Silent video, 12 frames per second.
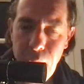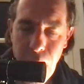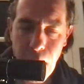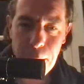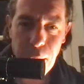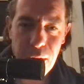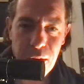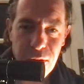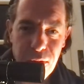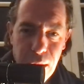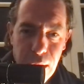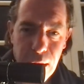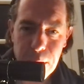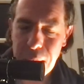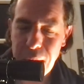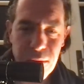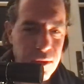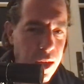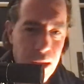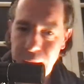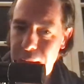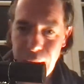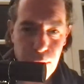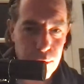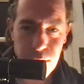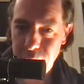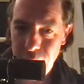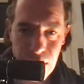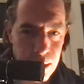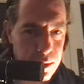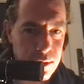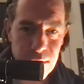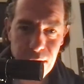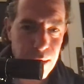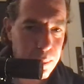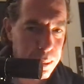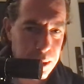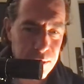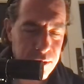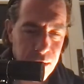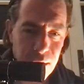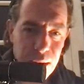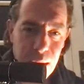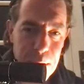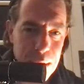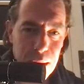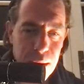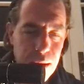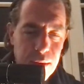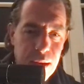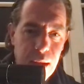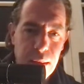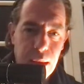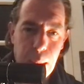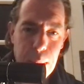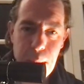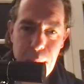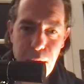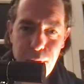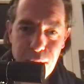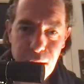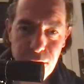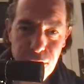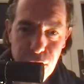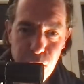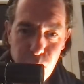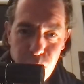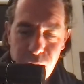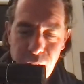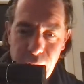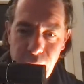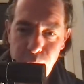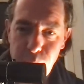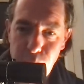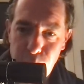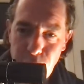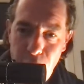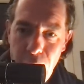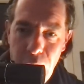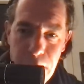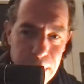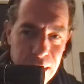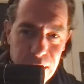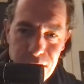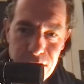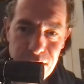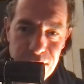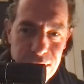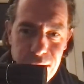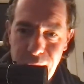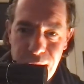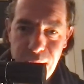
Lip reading: I'm not going to sing because I cannot sing, so please don't get me going down the happy birthday to you singing route, because